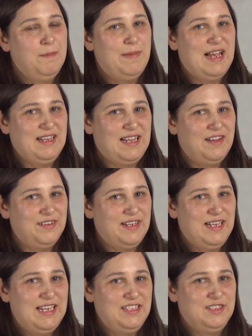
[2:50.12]
Back
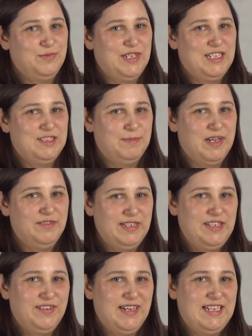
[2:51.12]
calculation works by
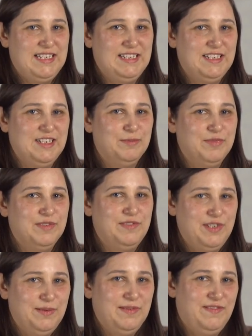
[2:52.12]
recreating the number of
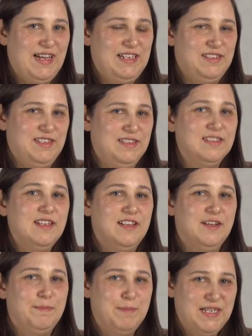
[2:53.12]
new infections
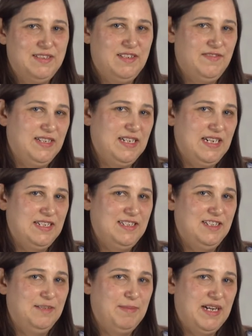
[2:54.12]
that must have occurred
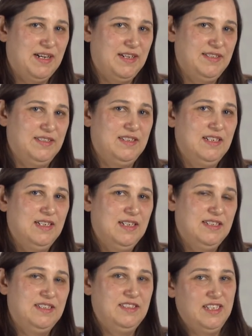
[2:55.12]
in the past
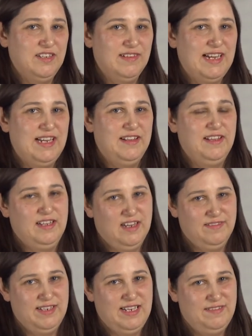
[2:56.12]
to generate the
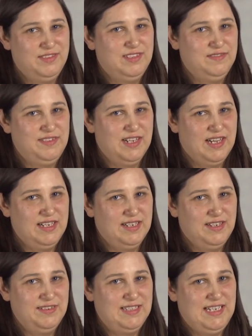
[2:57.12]
current levels of
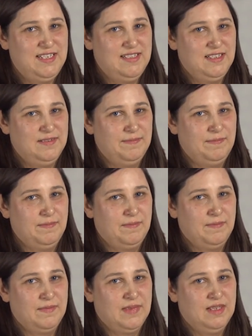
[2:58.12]
diagnoses.
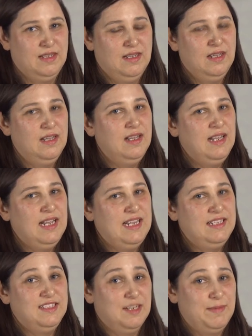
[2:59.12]

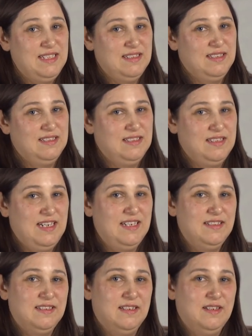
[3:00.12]
In some
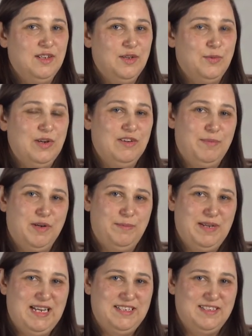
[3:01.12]
instances, where a
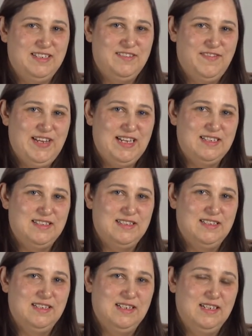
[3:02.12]
population is
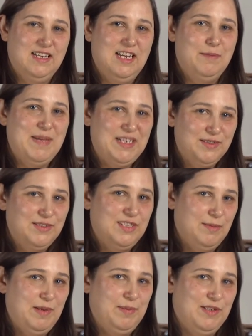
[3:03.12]
fixed, it may also be